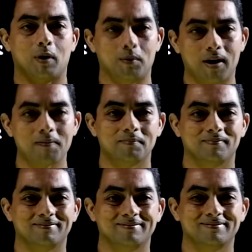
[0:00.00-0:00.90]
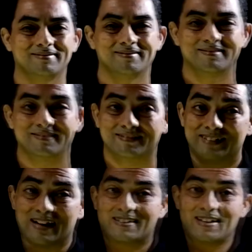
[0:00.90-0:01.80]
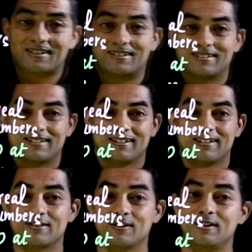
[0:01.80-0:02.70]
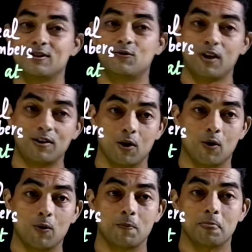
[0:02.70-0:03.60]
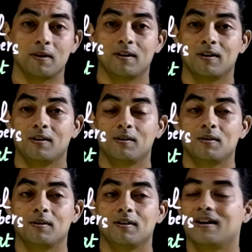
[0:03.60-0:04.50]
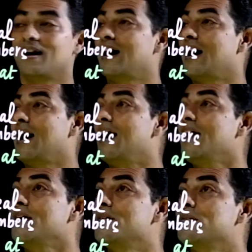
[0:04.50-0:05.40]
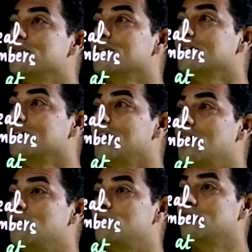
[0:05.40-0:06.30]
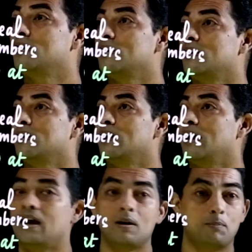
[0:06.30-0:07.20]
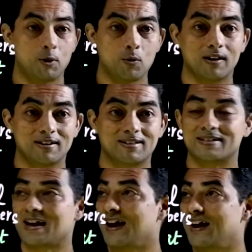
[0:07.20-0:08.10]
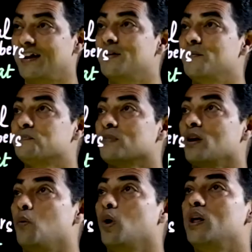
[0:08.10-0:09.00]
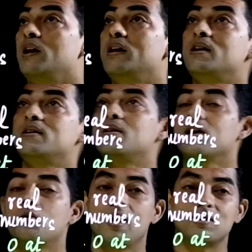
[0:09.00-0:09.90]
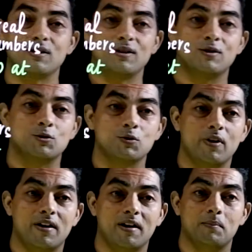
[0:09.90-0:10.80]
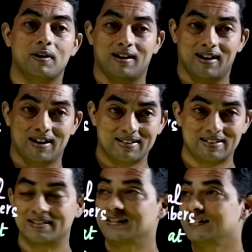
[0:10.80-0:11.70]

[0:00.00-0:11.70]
Okay, that's it. So in this video, I have helped you understand what a linear equation in two variable is,